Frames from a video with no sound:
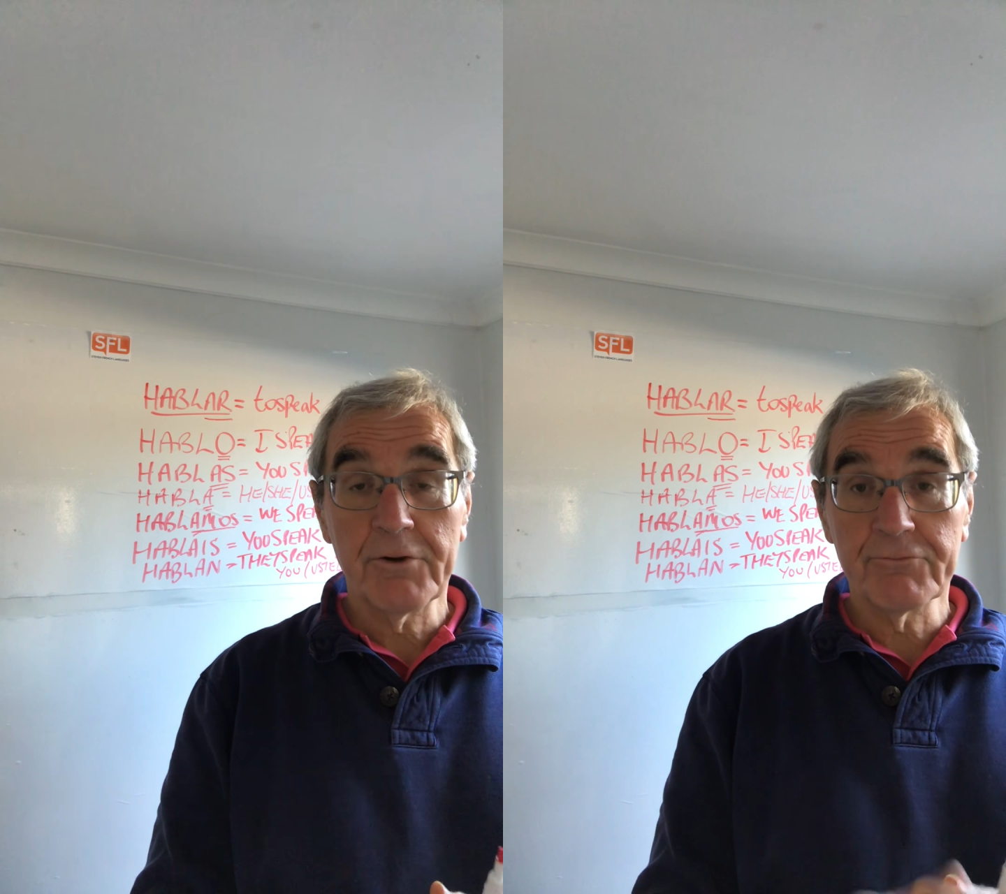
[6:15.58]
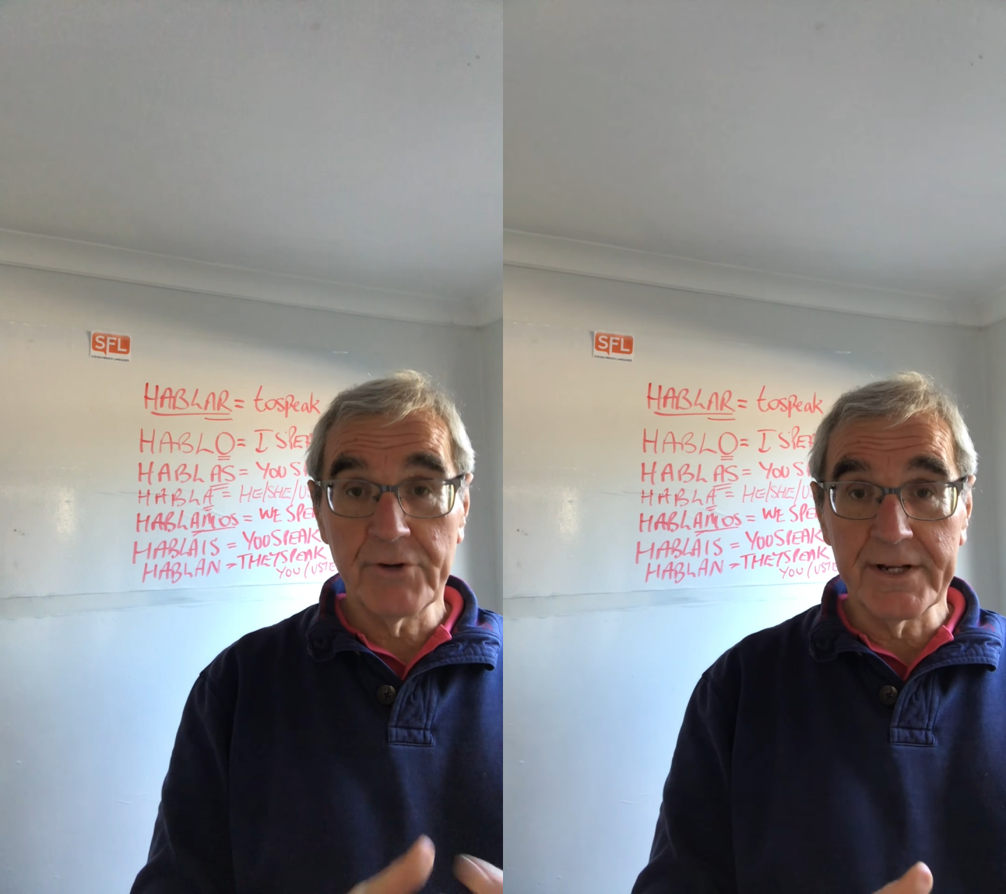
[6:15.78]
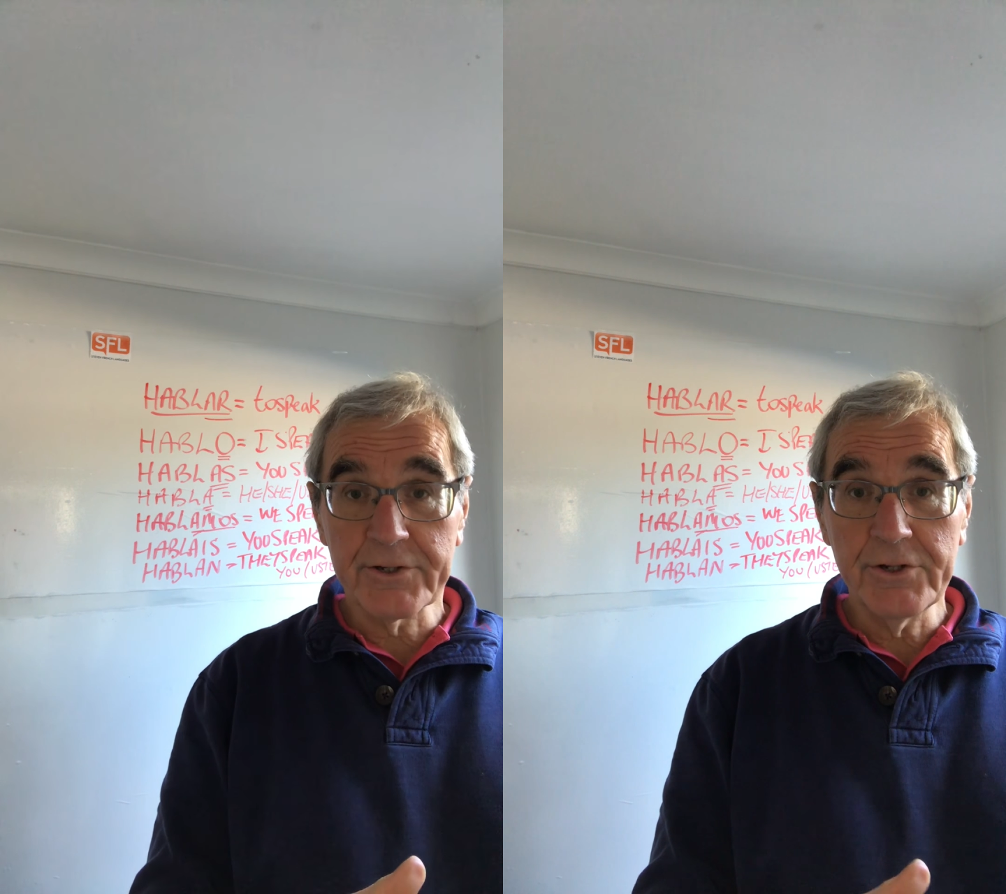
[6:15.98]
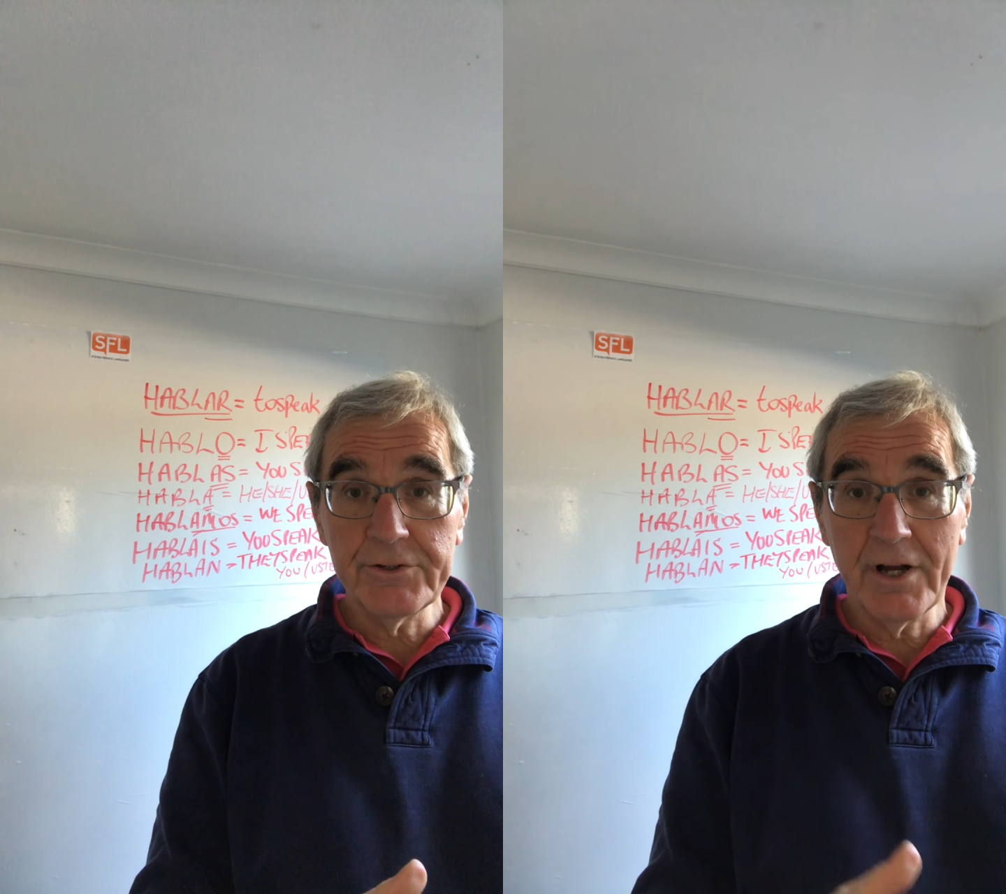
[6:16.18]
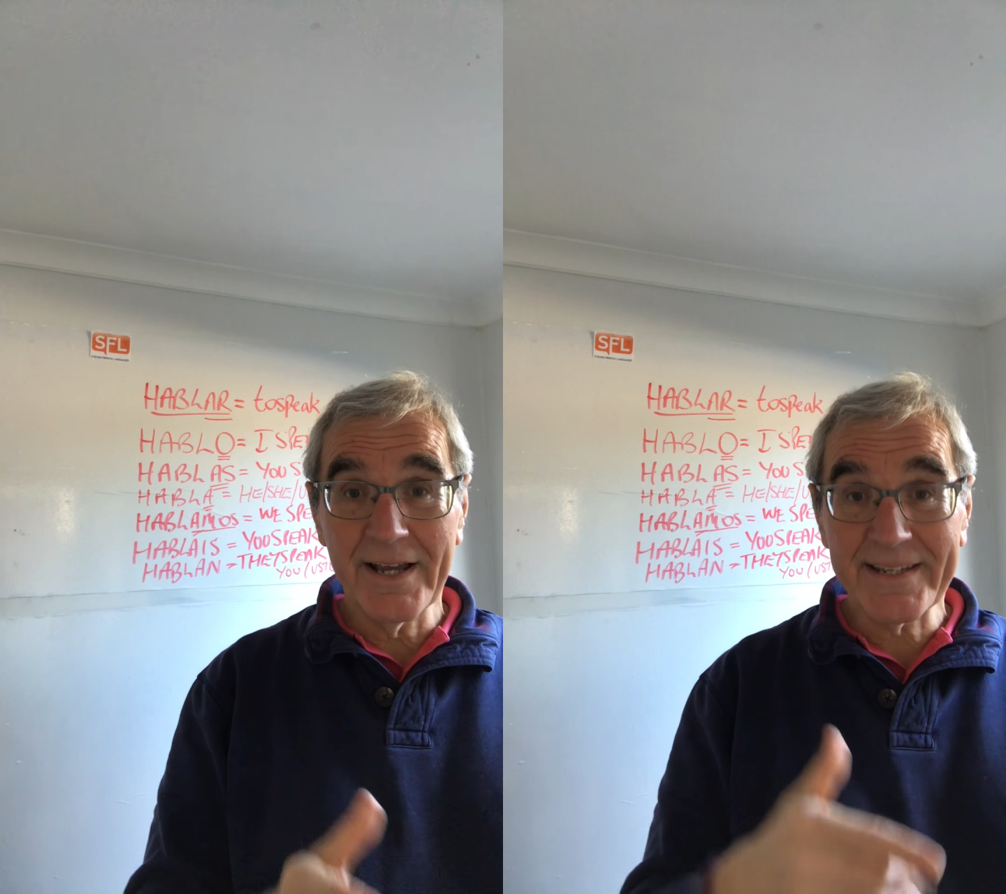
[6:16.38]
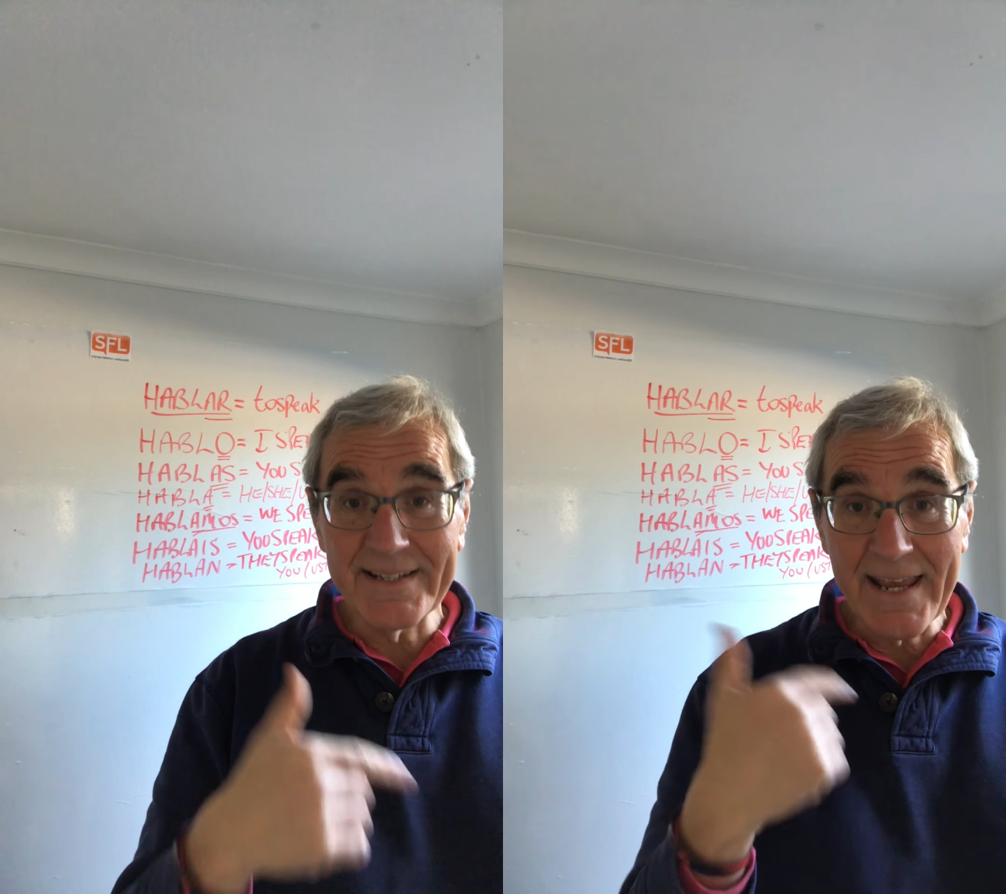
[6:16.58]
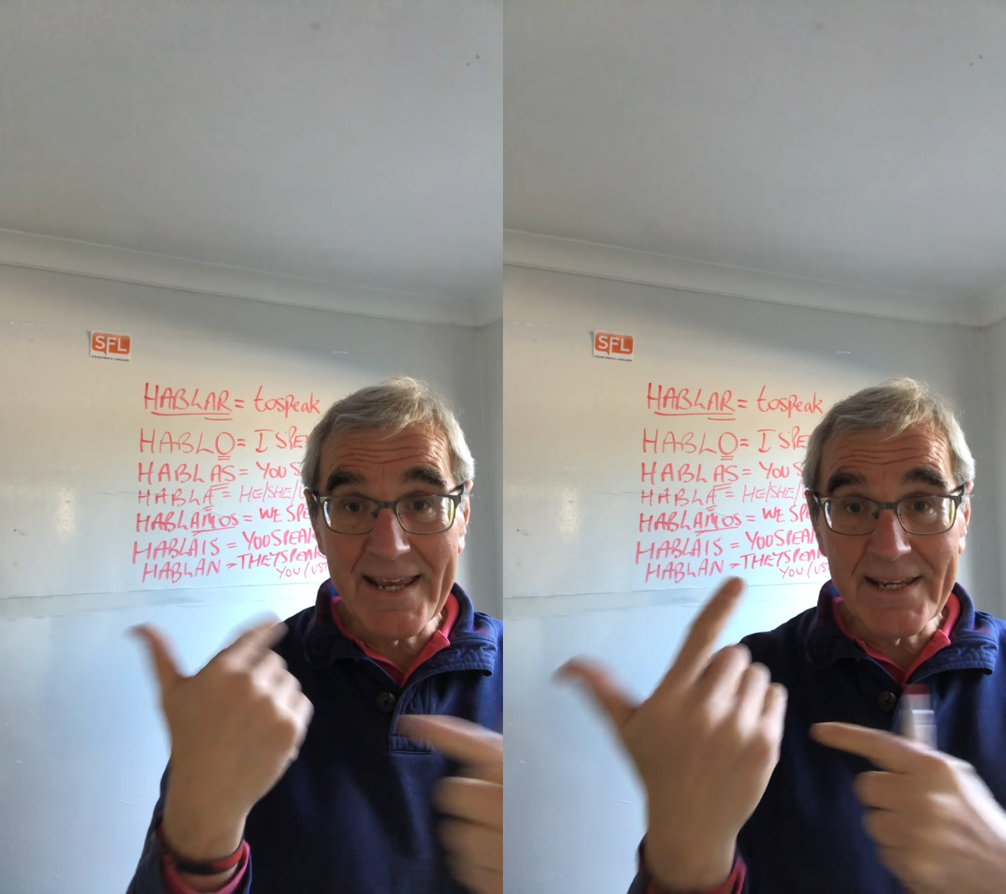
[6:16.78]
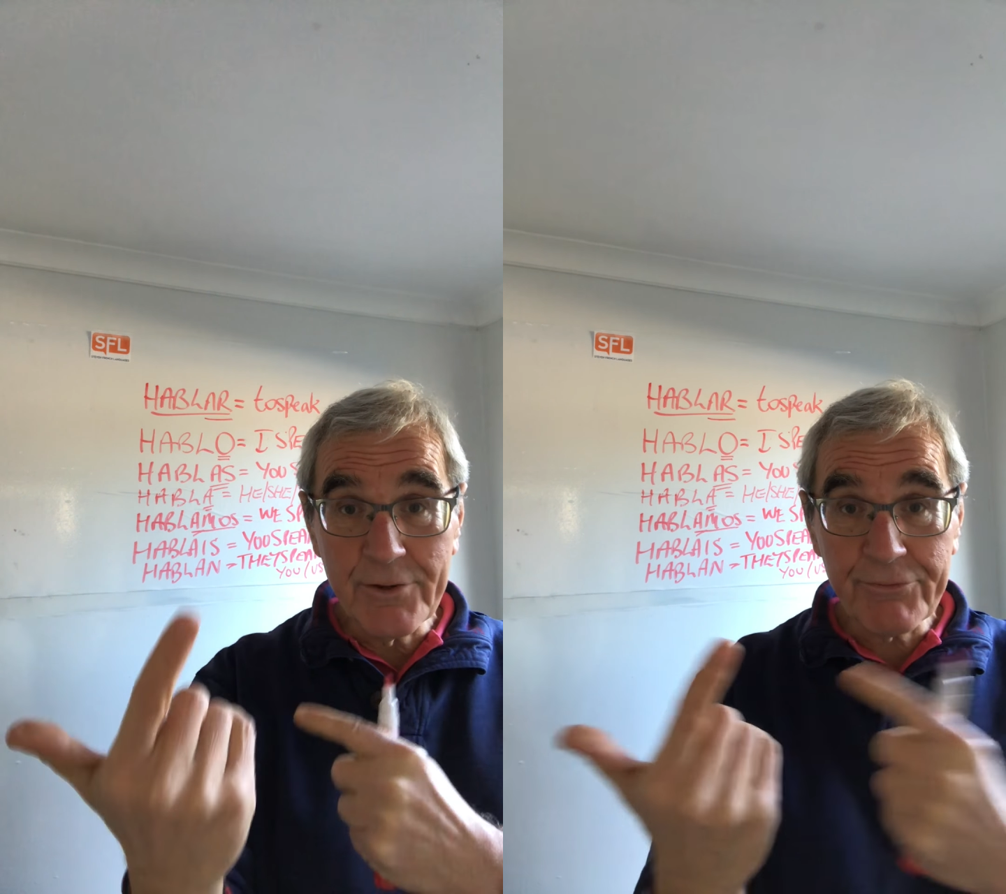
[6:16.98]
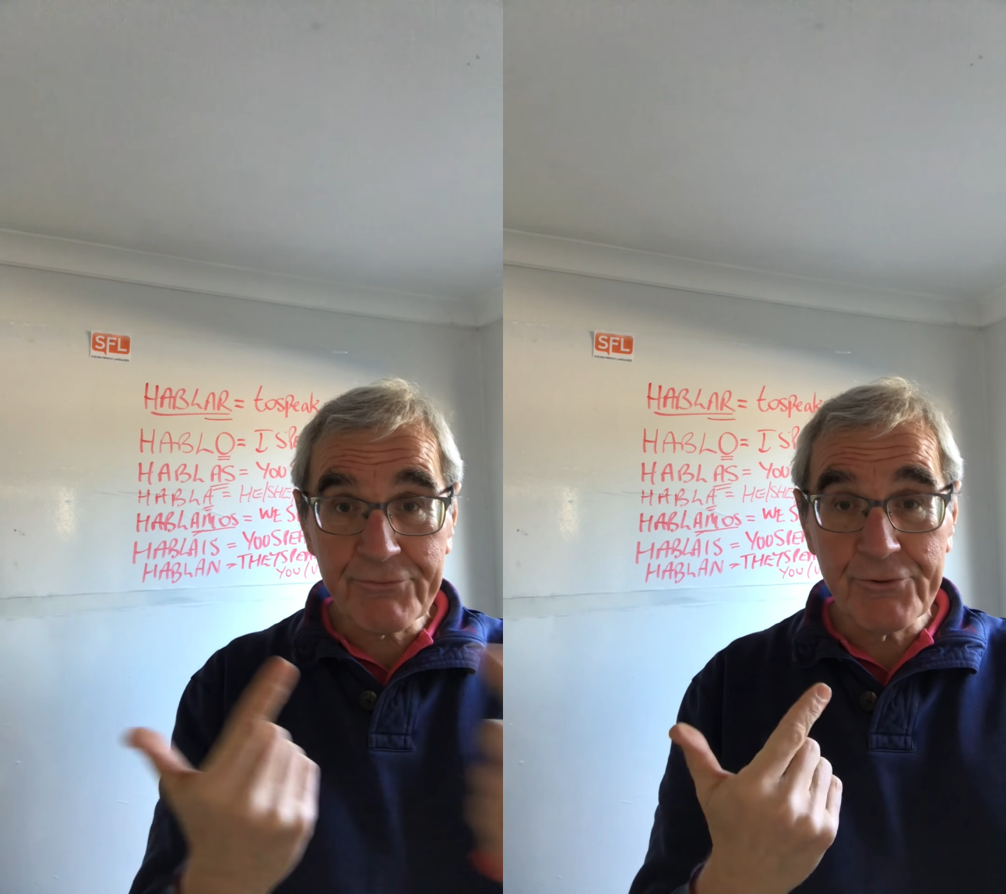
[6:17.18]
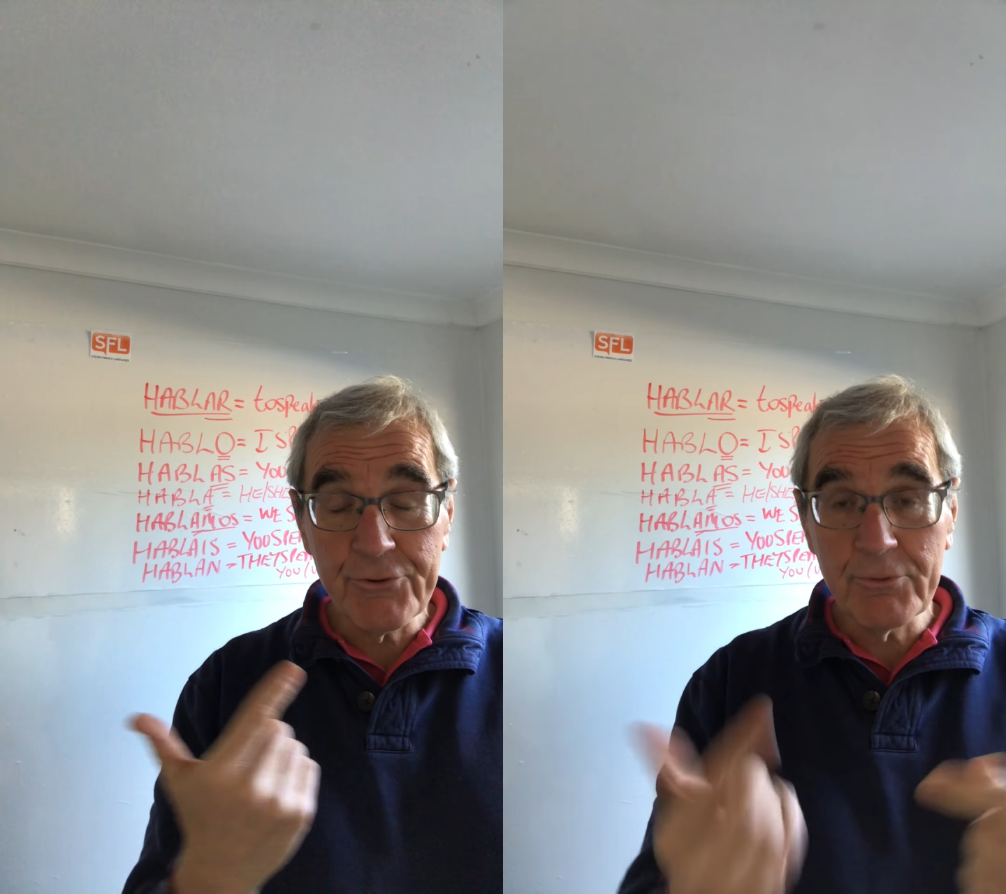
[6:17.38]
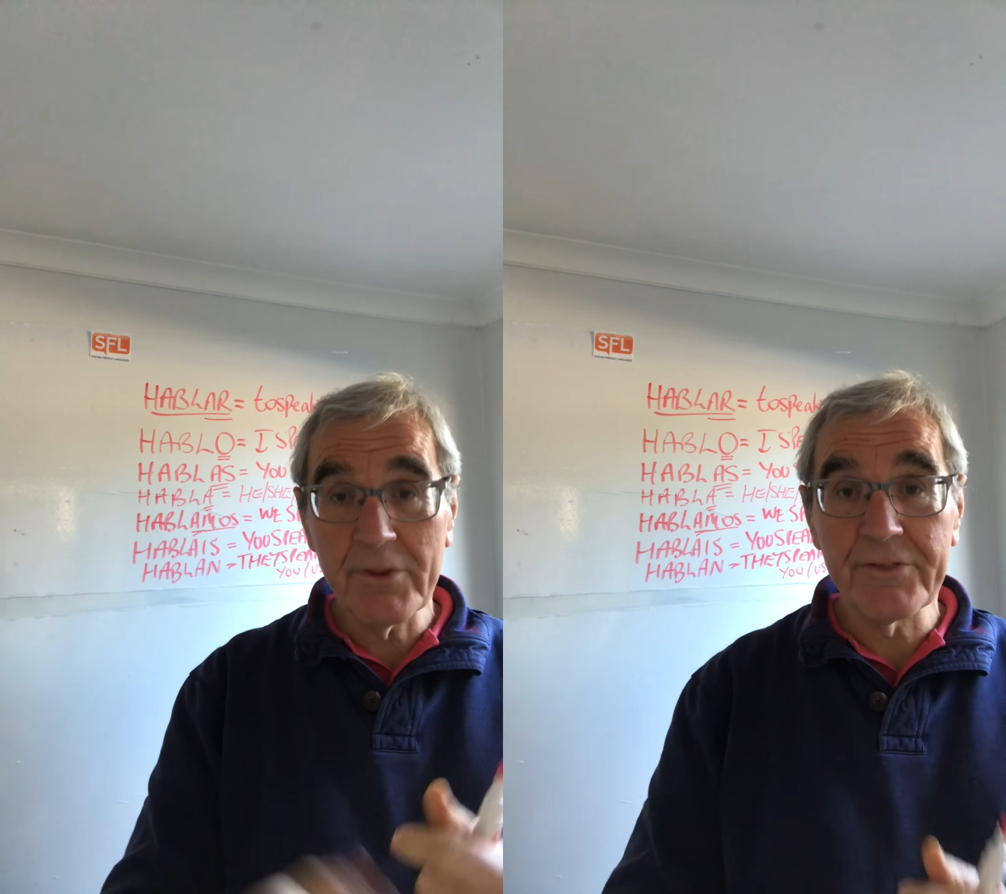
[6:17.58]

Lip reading: Really good. I can hear you through